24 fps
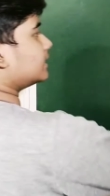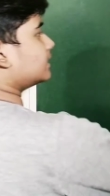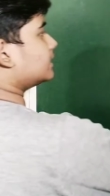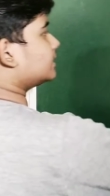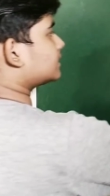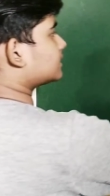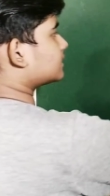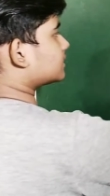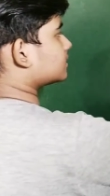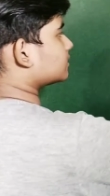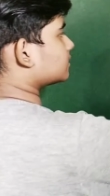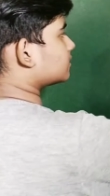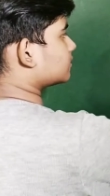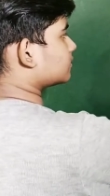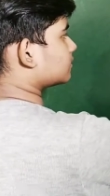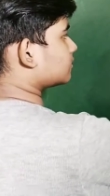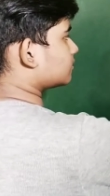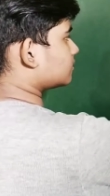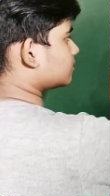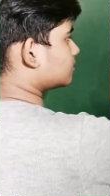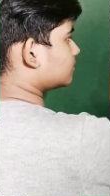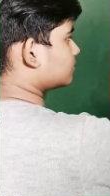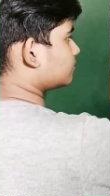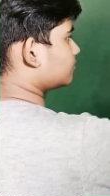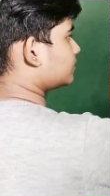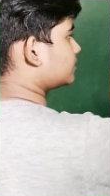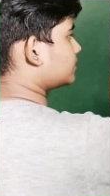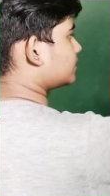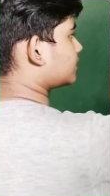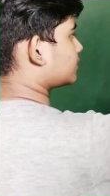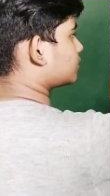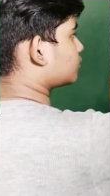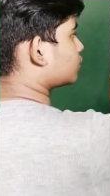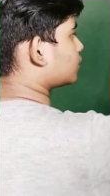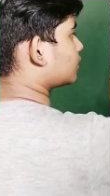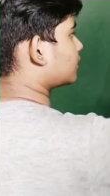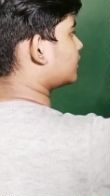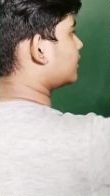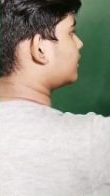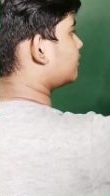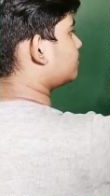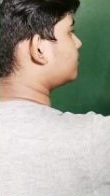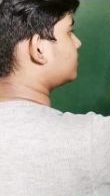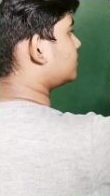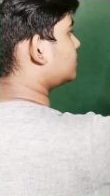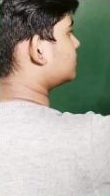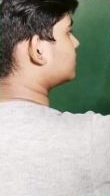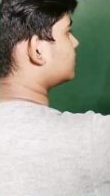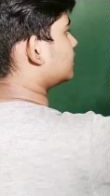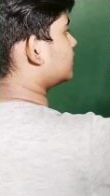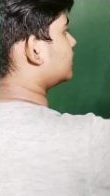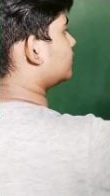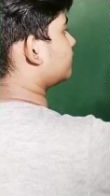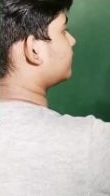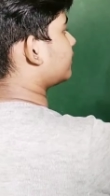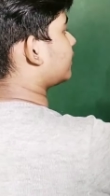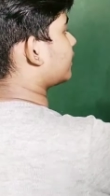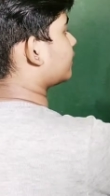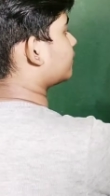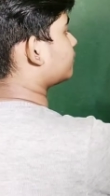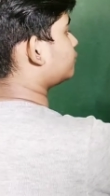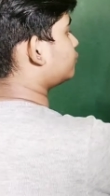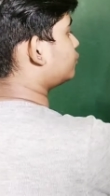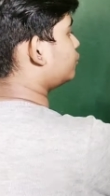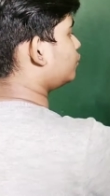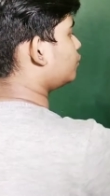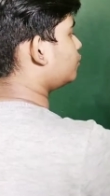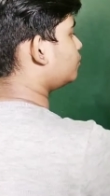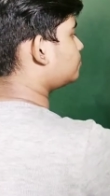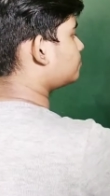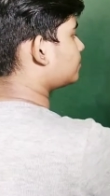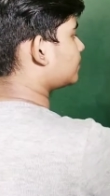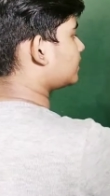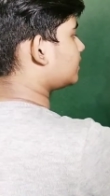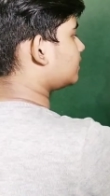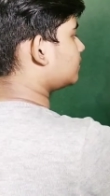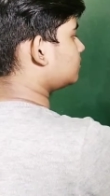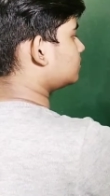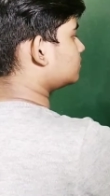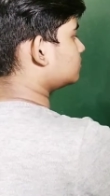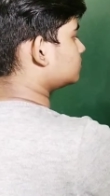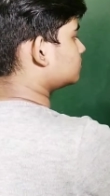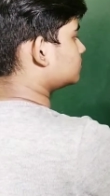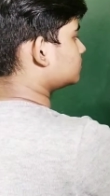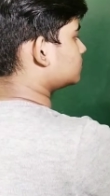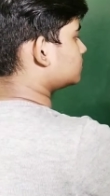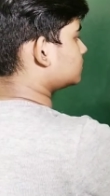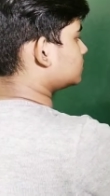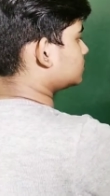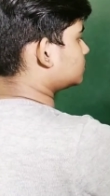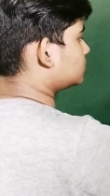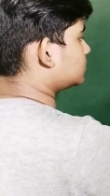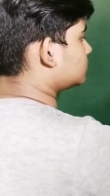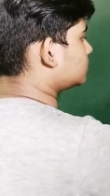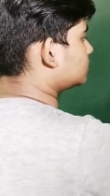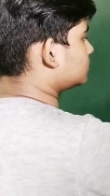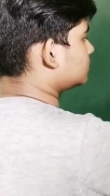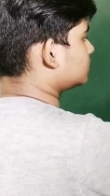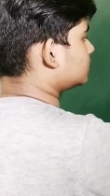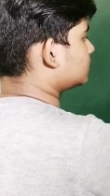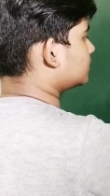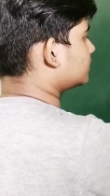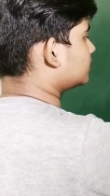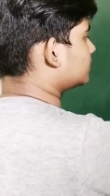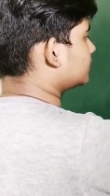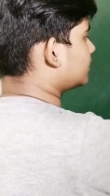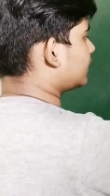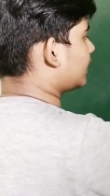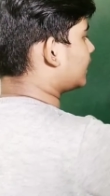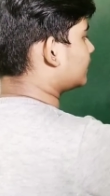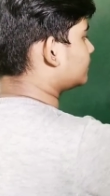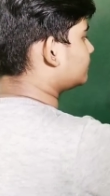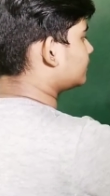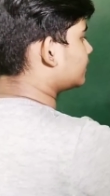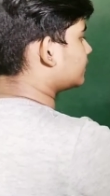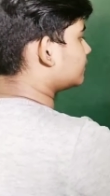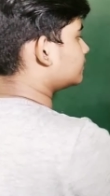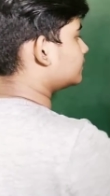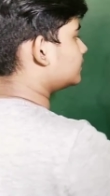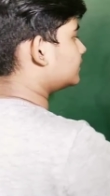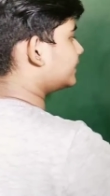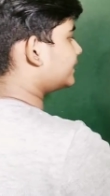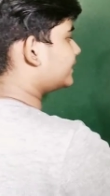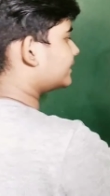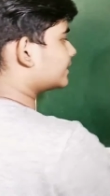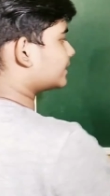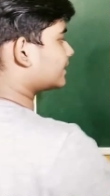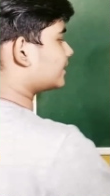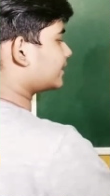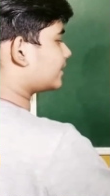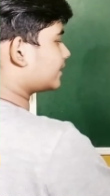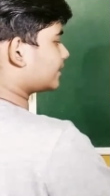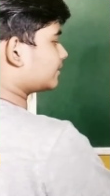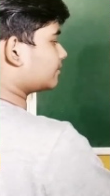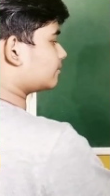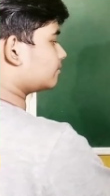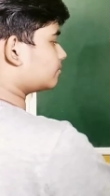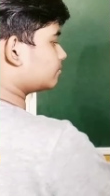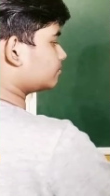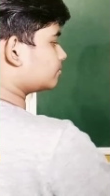list, which I'm talking about. You have tuple and you have dictionary.